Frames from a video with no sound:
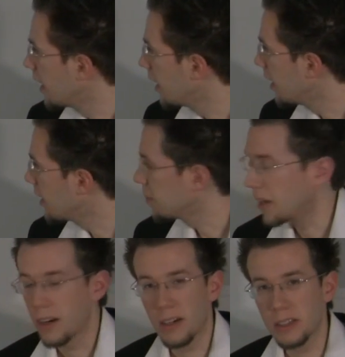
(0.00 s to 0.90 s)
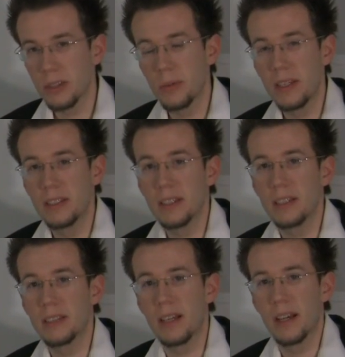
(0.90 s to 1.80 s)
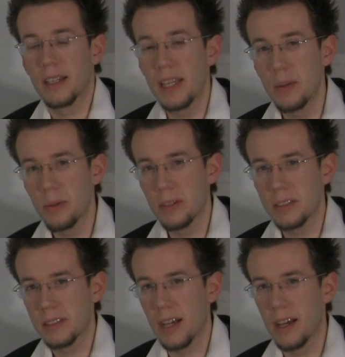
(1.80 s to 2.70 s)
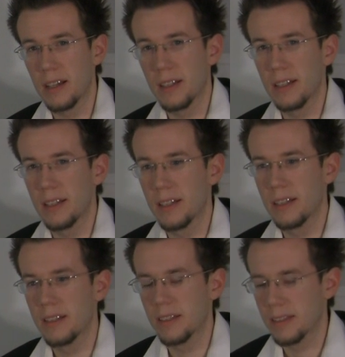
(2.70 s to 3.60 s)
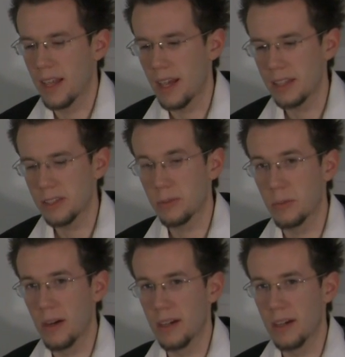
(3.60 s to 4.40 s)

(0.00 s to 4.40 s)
and also we did keyboard style in the last